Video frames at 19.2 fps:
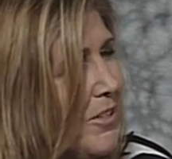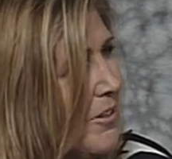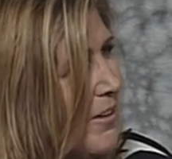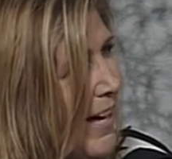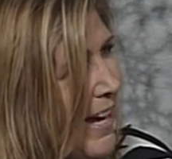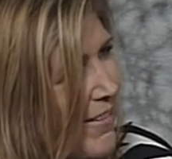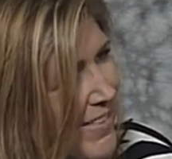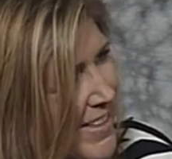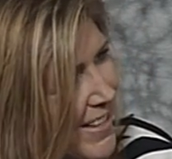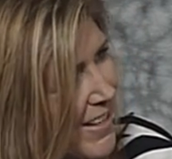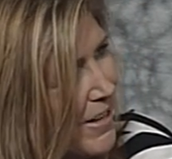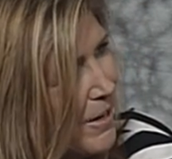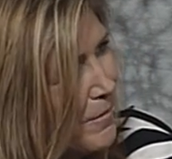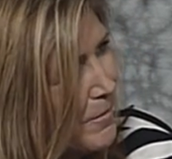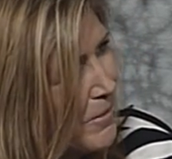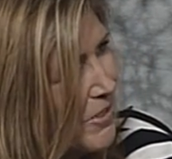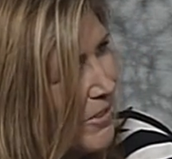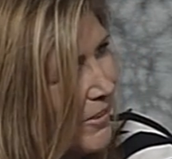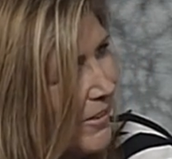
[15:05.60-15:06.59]
you know, having that
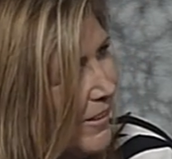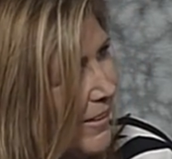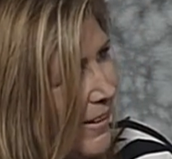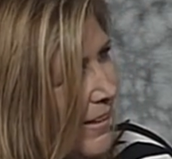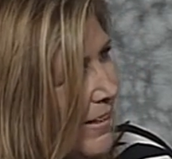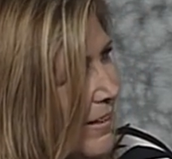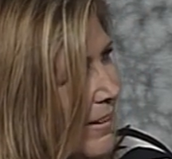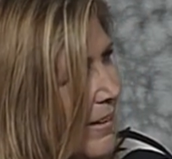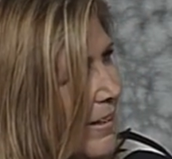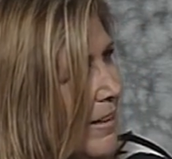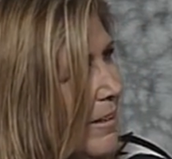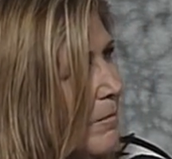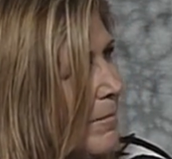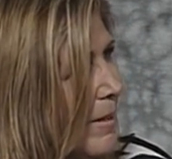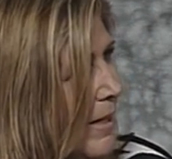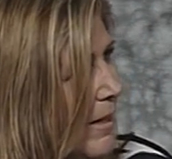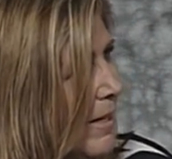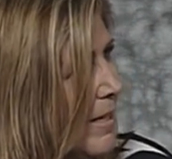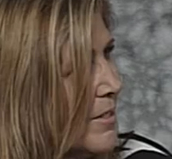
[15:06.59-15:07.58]
opportunity to lead in
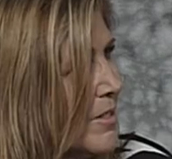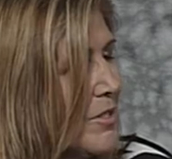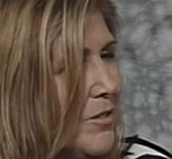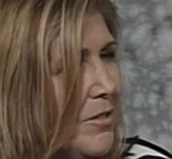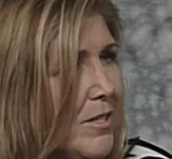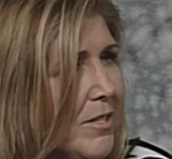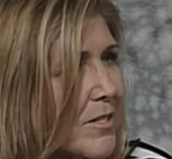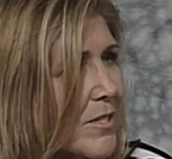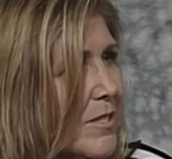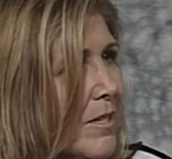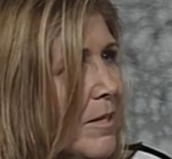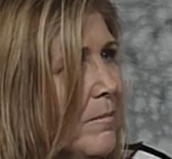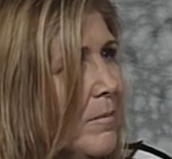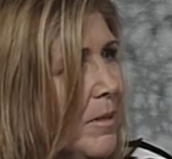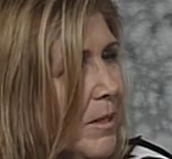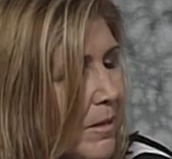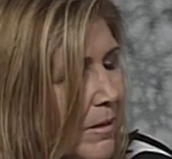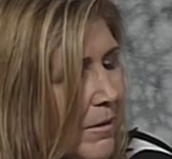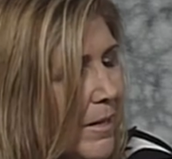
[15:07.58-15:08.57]
yeah. my last duty
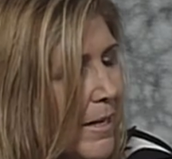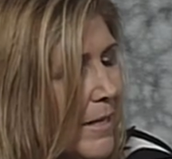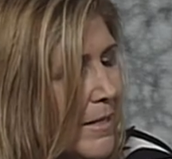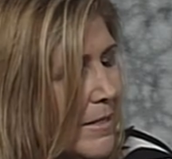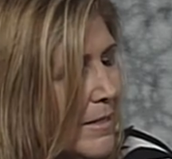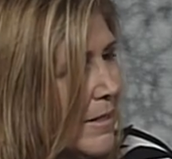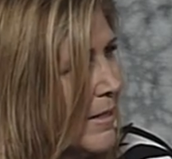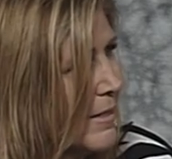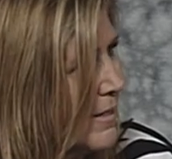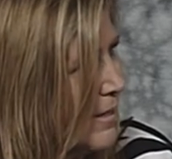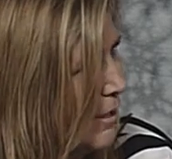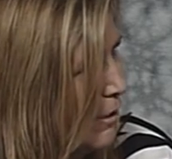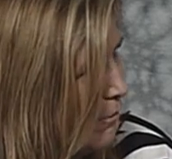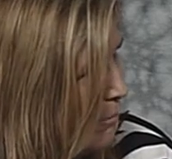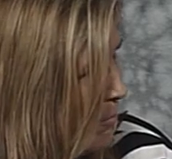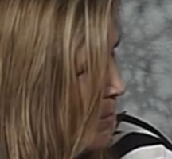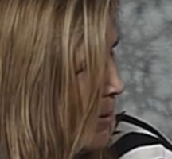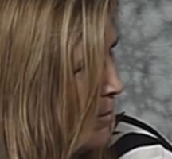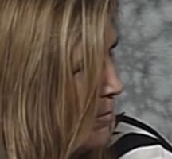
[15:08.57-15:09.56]
assignment as the
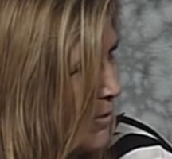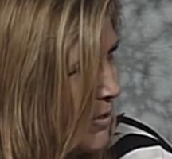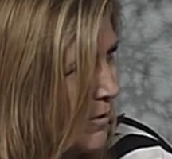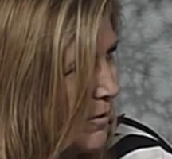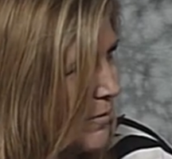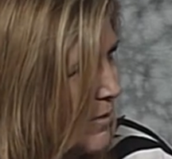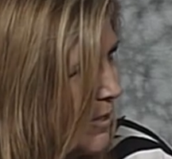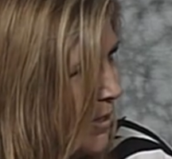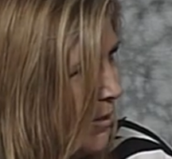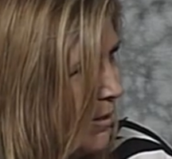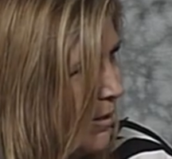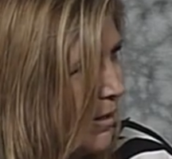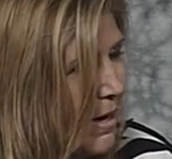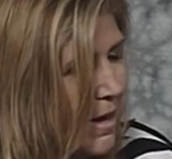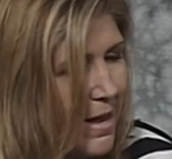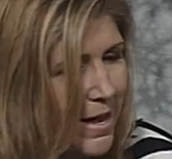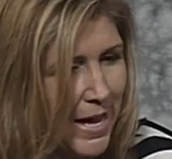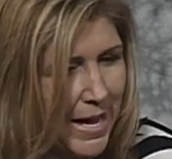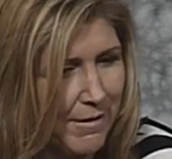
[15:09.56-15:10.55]
SEL for my reserve center,
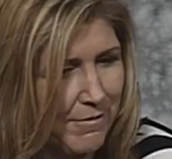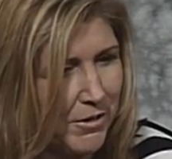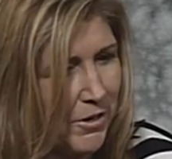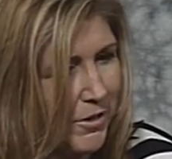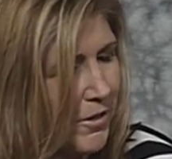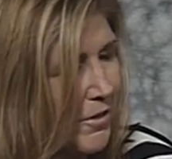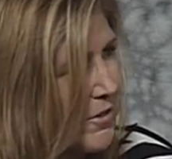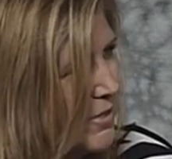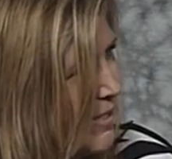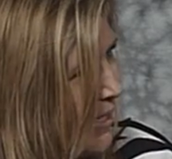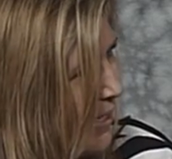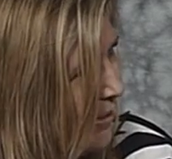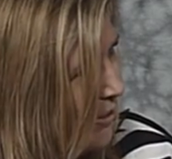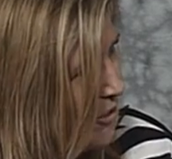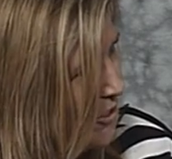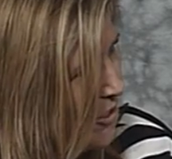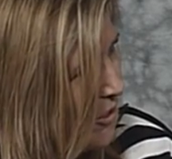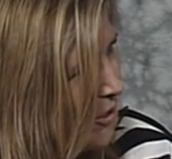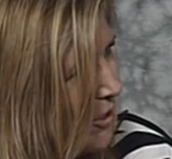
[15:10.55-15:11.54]
having all those
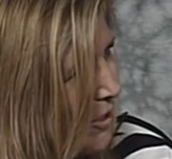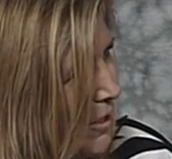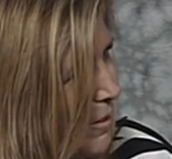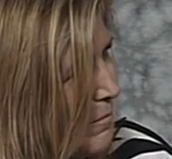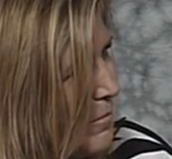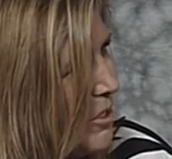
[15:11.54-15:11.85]
sailors looking